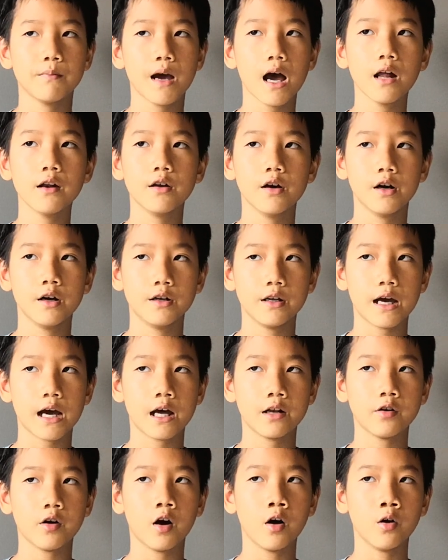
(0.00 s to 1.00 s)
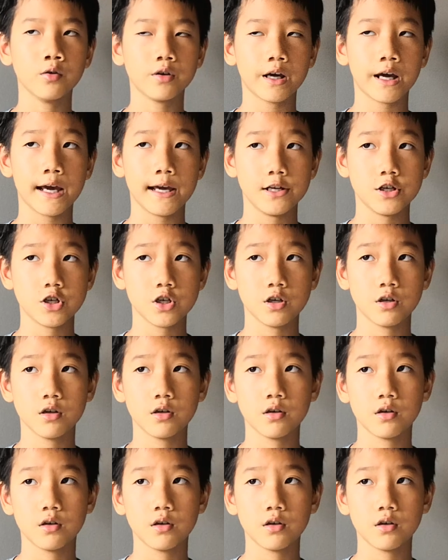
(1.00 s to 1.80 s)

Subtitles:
manhood, and old age.